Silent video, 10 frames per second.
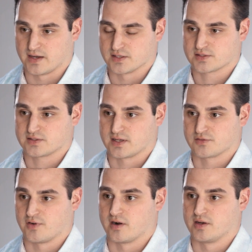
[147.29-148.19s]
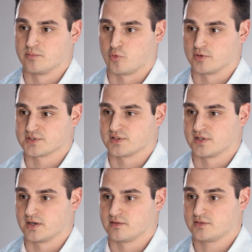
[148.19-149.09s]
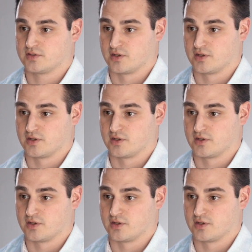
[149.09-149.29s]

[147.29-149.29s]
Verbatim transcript: that is, that is very important to their,